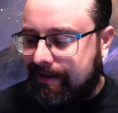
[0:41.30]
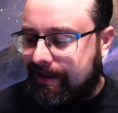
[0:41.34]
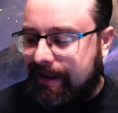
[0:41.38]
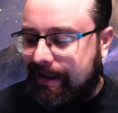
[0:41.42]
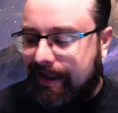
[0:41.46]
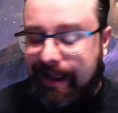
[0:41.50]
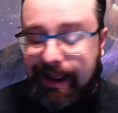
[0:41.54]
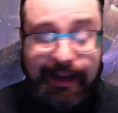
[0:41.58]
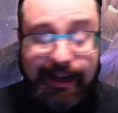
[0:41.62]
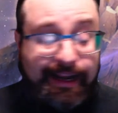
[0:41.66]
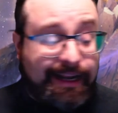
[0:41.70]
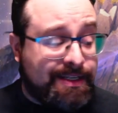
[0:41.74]

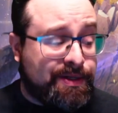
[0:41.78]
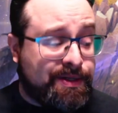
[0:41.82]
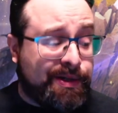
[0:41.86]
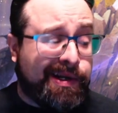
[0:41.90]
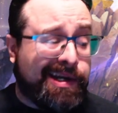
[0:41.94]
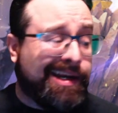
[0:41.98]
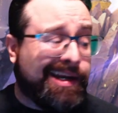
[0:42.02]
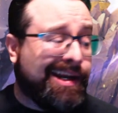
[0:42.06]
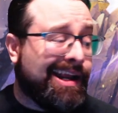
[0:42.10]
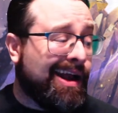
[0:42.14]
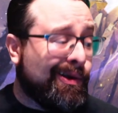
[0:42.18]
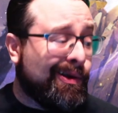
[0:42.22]
I guess are
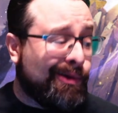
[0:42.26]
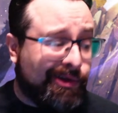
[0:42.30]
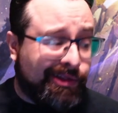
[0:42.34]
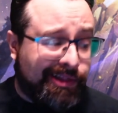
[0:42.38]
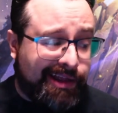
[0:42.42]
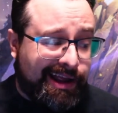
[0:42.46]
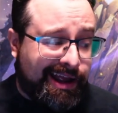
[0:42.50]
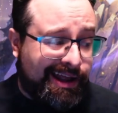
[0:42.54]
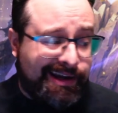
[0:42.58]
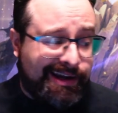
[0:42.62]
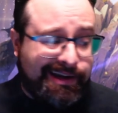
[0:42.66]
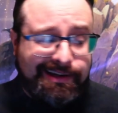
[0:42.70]
going to counter
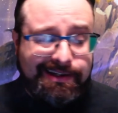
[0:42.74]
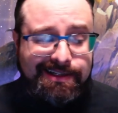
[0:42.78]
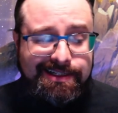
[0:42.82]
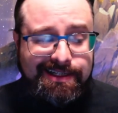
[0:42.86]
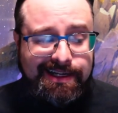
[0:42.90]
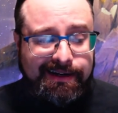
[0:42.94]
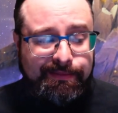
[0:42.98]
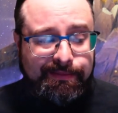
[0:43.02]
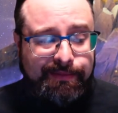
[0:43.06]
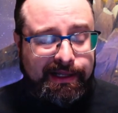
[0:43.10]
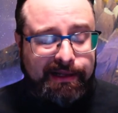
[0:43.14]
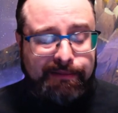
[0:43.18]
that. Is
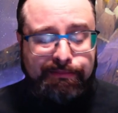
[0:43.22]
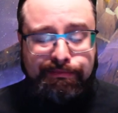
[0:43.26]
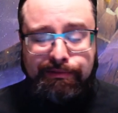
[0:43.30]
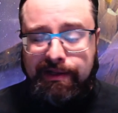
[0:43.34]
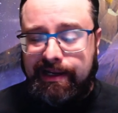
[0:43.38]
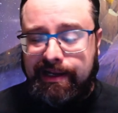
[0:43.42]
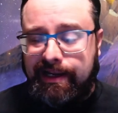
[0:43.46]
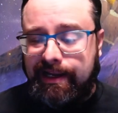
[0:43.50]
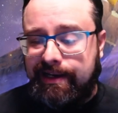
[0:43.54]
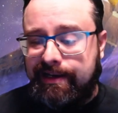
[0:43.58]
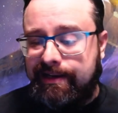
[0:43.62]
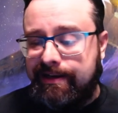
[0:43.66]
going to be the
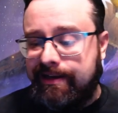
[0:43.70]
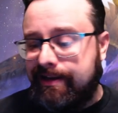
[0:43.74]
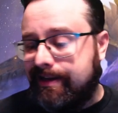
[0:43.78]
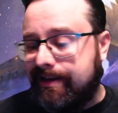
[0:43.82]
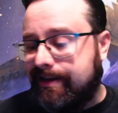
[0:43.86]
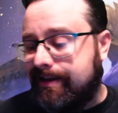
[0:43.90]
plan.